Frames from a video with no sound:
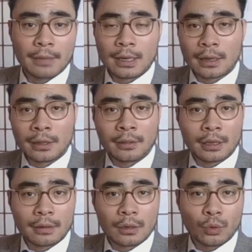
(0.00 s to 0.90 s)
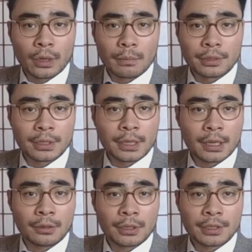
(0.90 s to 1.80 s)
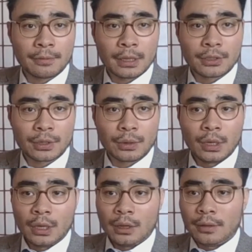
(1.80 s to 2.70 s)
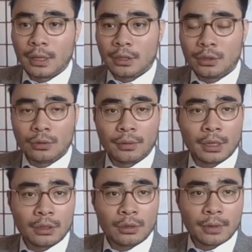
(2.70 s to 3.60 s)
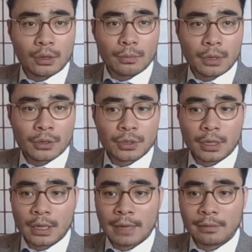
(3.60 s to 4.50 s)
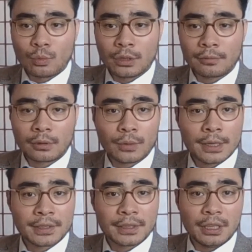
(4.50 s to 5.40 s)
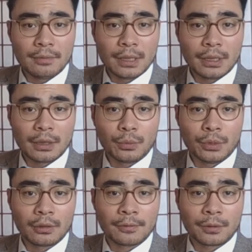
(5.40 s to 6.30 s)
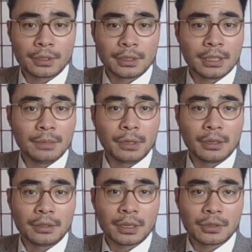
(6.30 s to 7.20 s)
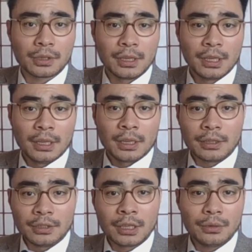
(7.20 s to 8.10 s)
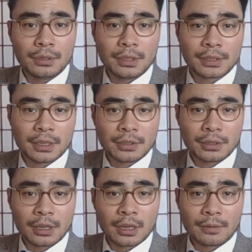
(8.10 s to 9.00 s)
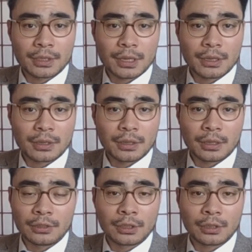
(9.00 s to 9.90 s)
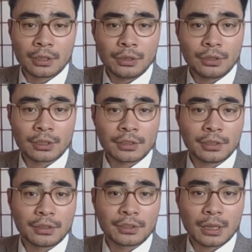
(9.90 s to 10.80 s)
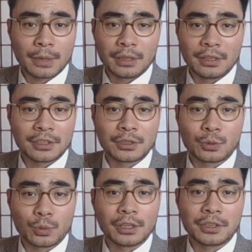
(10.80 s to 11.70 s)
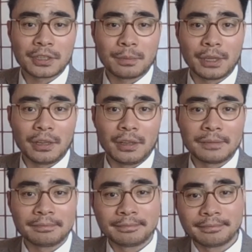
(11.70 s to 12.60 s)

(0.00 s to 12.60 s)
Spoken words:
Eva Lardizabal, who helped put together this event. So thank you very much. Have a wonderful rest of the evening, and we look forward to keeping in touch and continuing discussing this topic, and this is really just the beginning.